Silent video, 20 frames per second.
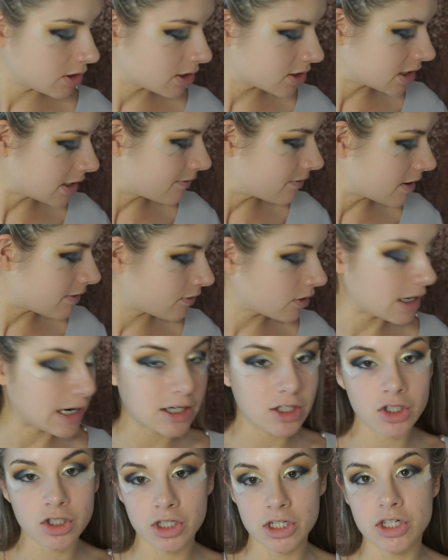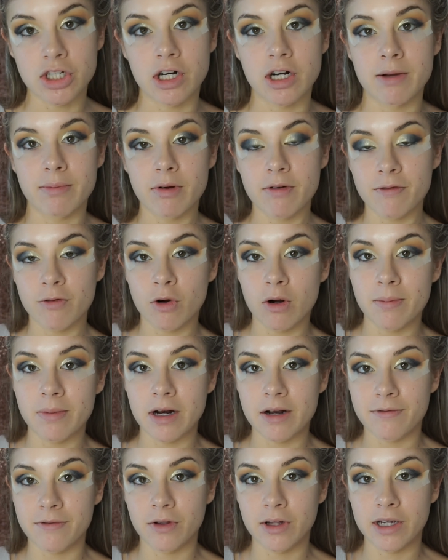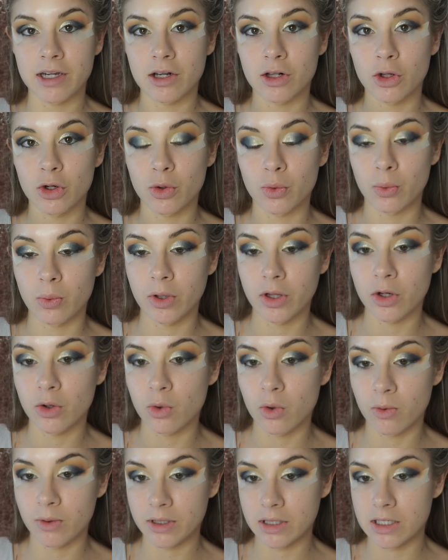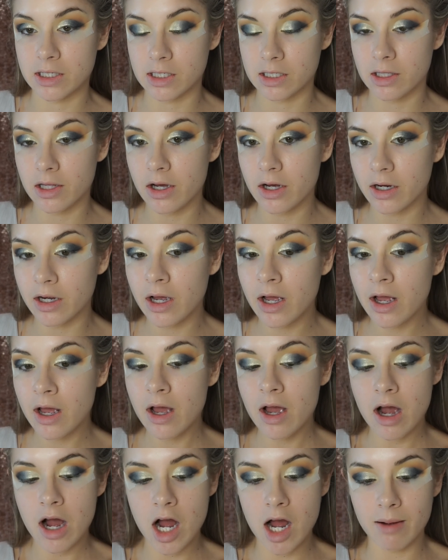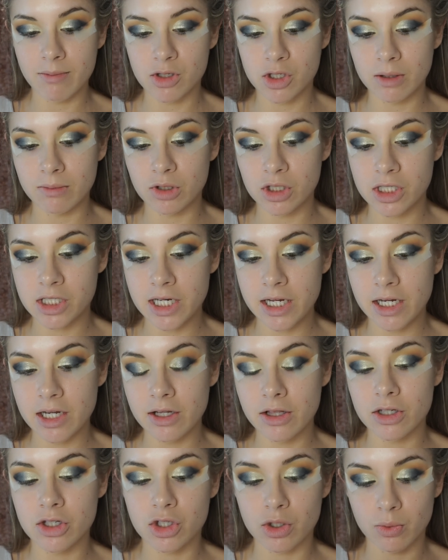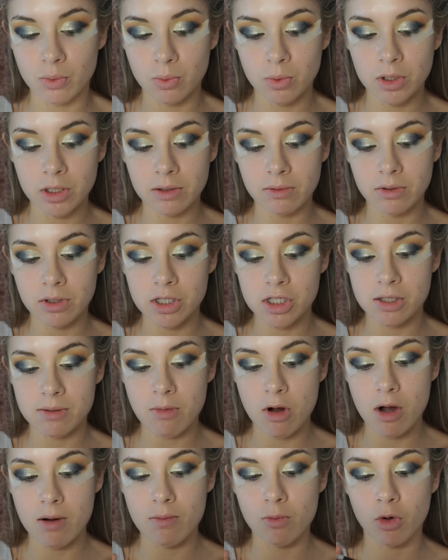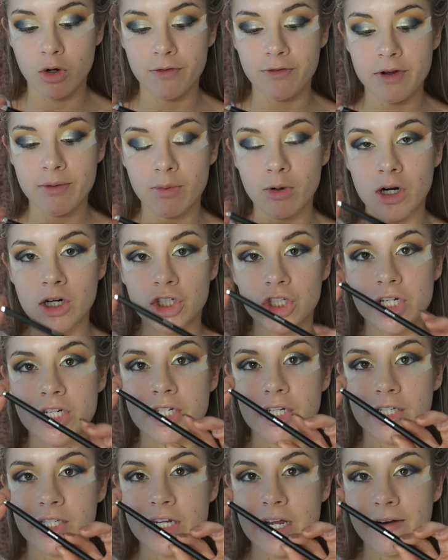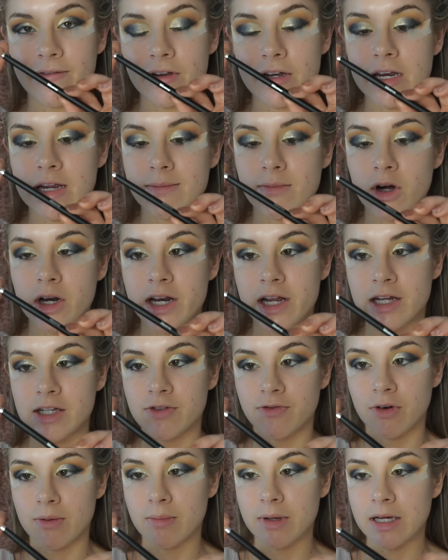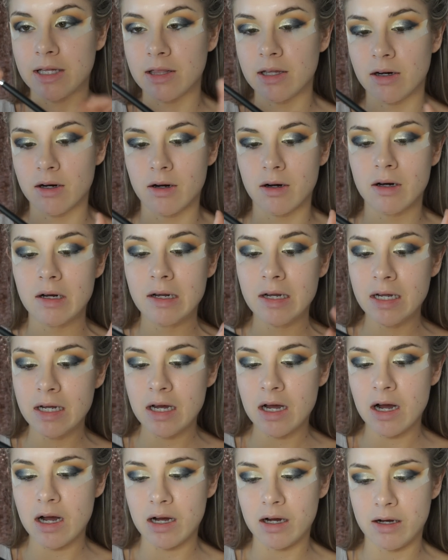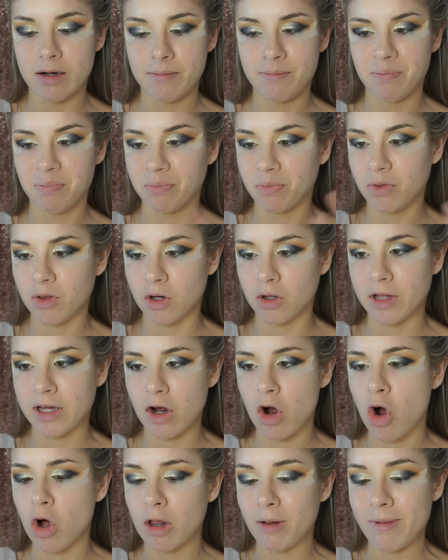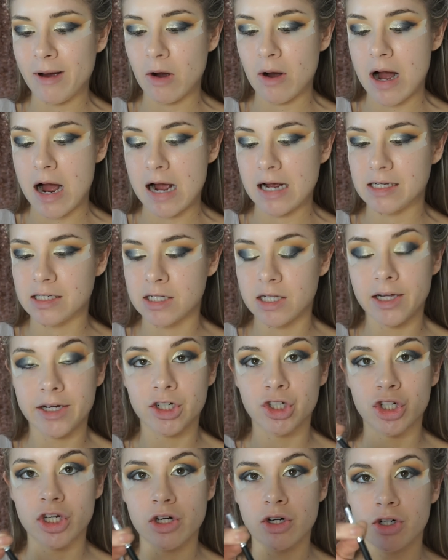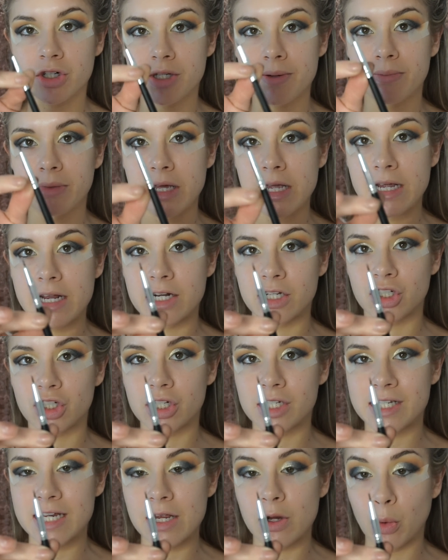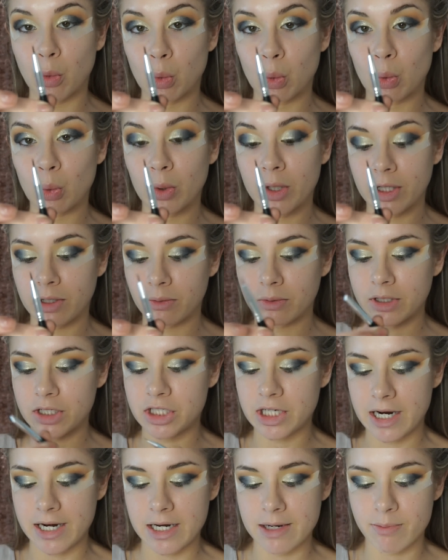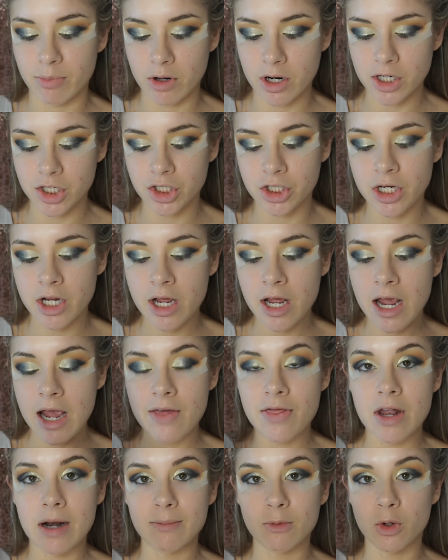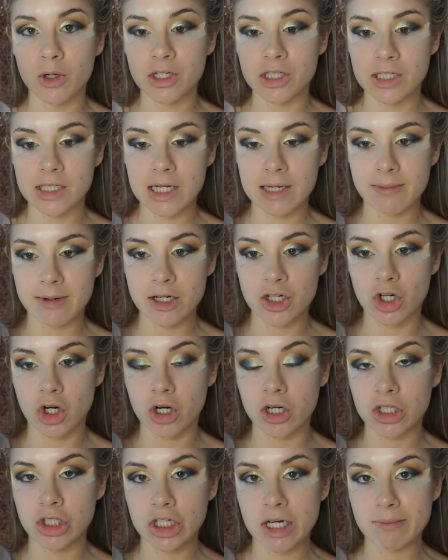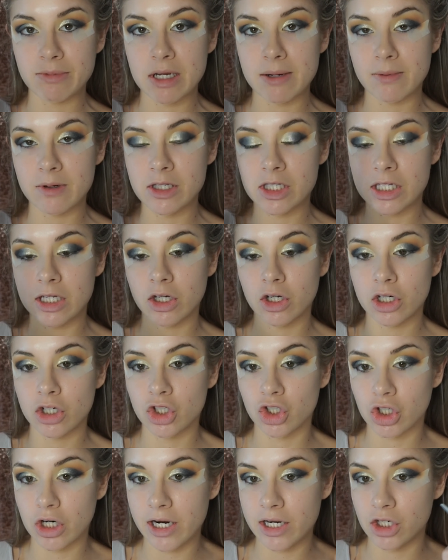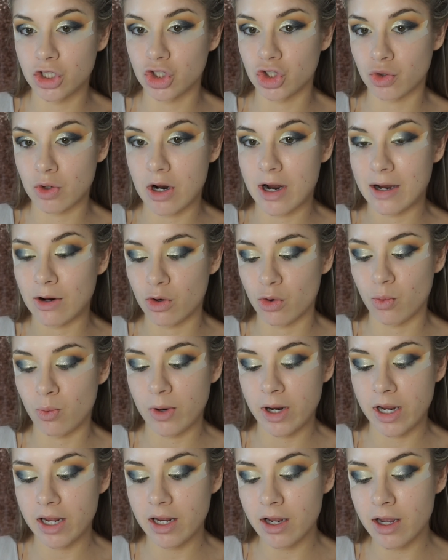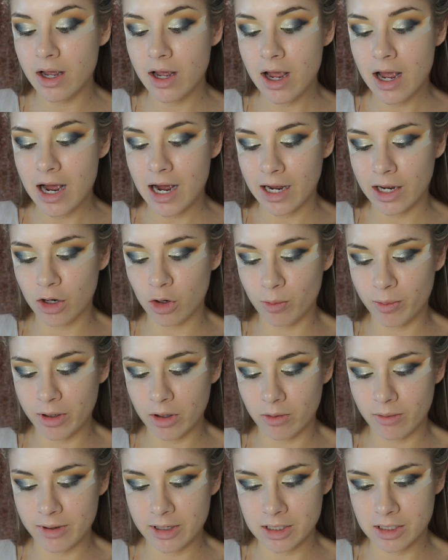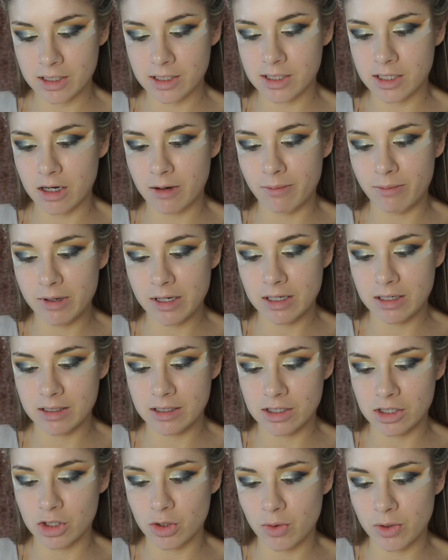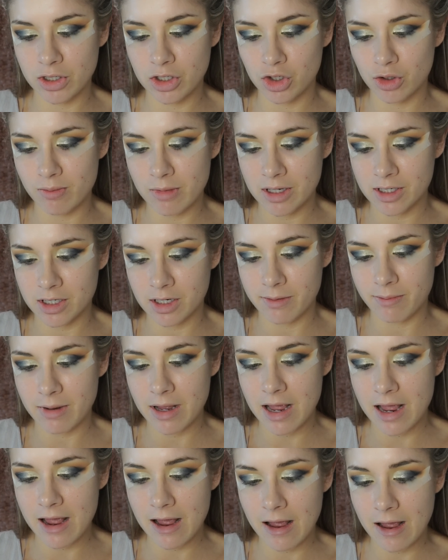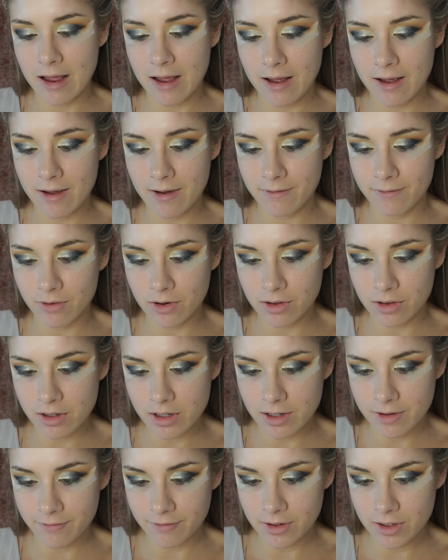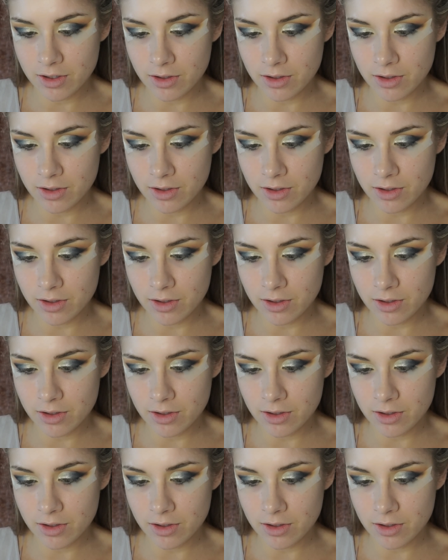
it because I've never actually done it before, but I feel like it'd look really cool with this look. So I'm just taking this really, really small Morphe brush. It doesn't have a name on it. It's from like their like All About Eyes collection or something, and it's just a really, really tiny brush. And then I'm going to take my Tarte Shape Tape Concealer and try and draw out a wing. I hope I don't mess this up because it's going to mess up everything if I